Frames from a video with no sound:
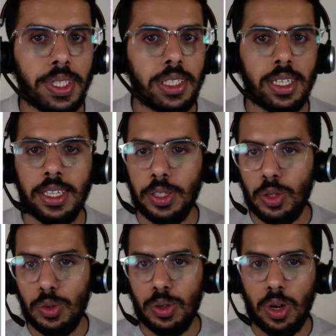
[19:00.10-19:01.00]
with
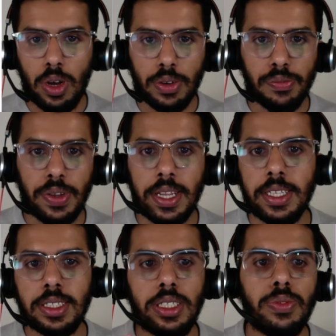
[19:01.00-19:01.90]
our
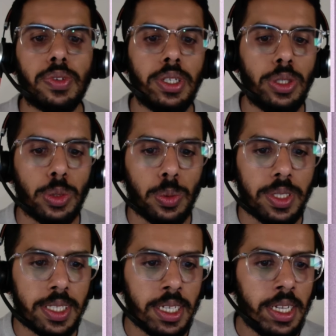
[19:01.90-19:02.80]
various different
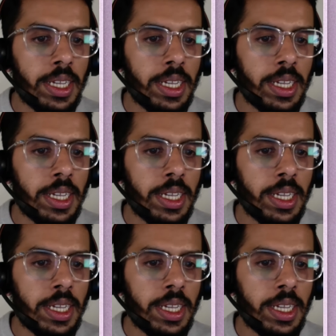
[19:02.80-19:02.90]
tools.